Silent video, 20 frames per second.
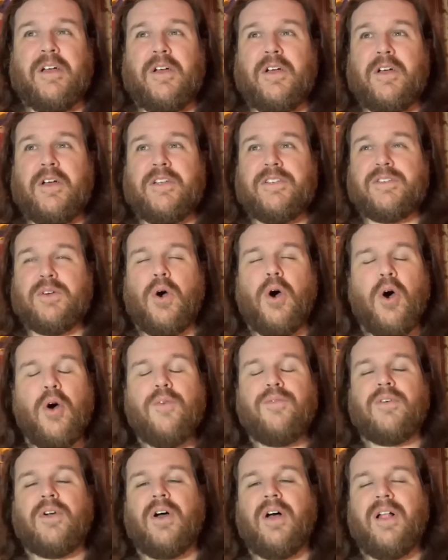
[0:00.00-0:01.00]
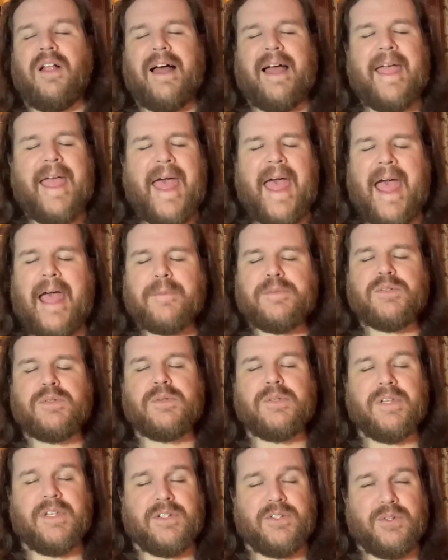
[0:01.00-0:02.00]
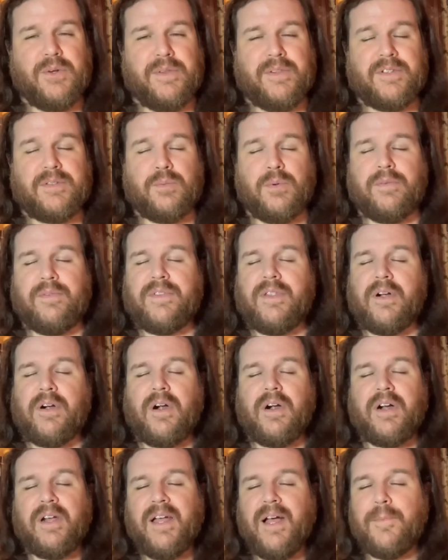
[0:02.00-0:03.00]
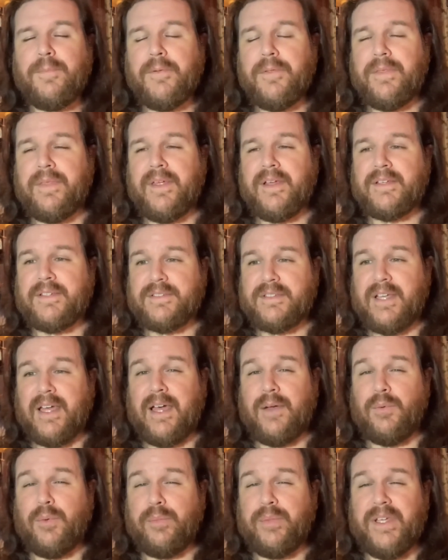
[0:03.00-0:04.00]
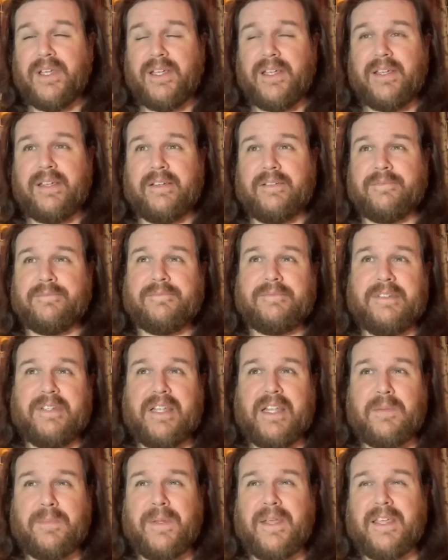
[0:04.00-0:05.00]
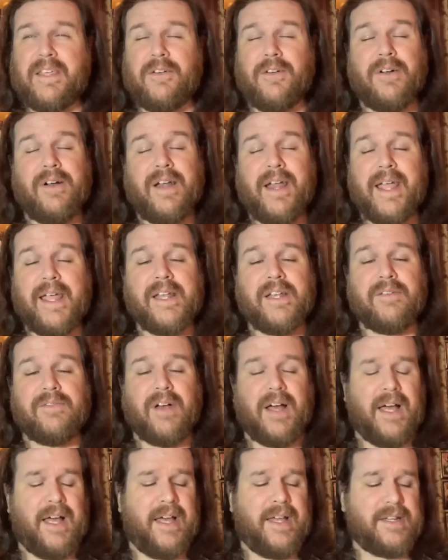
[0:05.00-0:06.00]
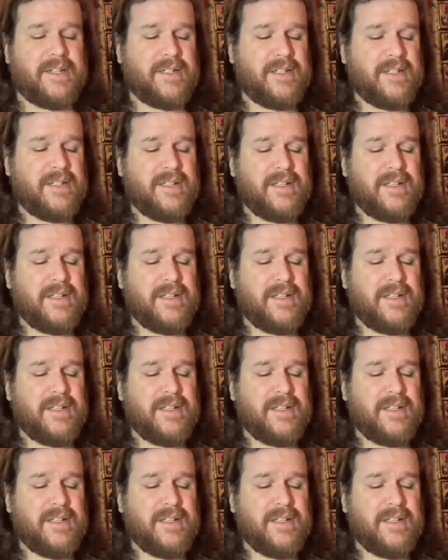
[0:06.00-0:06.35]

So overall, I absolutely enjoyed this movie. There are a couple things I will be nitpicky or negative on.